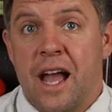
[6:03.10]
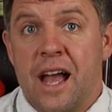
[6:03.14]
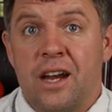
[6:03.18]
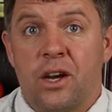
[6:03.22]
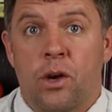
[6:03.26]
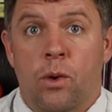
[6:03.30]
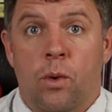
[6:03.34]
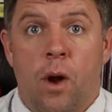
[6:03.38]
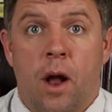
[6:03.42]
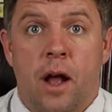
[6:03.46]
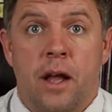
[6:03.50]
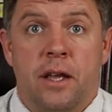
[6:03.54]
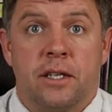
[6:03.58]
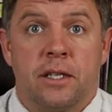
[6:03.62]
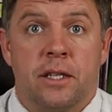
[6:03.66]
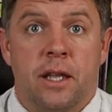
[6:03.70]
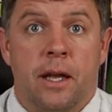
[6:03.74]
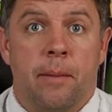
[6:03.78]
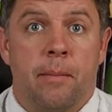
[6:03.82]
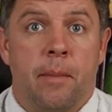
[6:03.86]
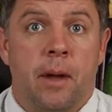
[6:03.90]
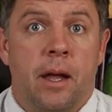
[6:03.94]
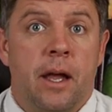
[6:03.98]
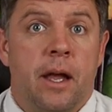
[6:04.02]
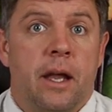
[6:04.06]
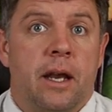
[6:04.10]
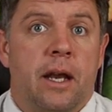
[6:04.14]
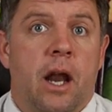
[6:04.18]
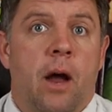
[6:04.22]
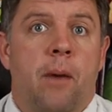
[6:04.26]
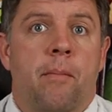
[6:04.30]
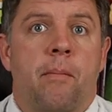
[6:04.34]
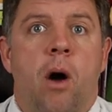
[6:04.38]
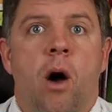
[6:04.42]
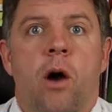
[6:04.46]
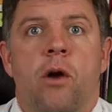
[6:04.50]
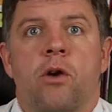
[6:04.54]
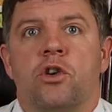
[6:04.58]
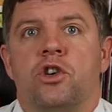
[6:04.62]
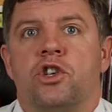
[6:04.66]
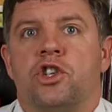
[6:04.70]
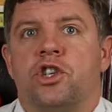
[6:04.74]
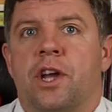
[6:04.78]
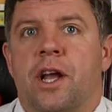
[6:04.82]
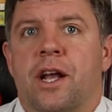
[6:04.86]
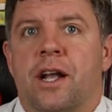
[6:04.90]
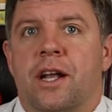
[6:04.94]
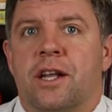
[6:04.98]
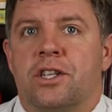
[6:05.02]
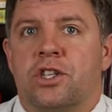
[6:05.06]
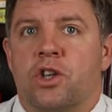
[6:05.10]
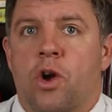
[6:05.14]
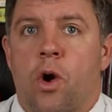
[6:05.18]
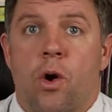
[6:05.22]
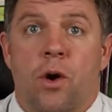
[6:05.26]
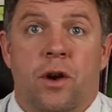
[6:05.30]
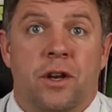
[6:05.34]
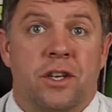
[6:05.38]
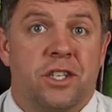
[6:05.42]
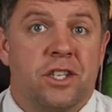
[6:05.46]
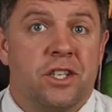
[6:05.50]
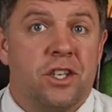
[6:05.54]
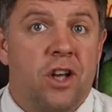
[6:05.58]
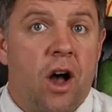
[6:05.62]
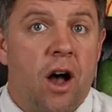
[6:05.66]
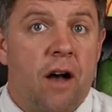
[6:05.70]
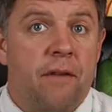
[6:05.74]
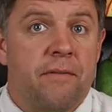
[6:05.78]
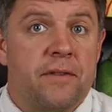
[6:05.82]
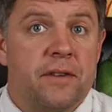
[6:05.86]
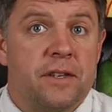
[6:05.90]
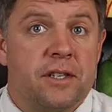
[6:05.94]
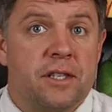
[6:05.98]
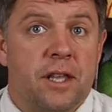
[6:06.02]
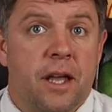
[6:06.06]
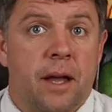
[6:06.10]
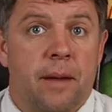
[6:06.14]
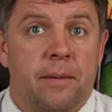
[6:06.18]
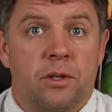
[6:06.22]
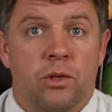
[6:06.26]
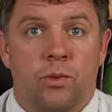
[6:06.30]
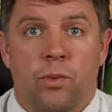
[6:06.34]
tenderize them. Now, modern chickens aren't as tough as them,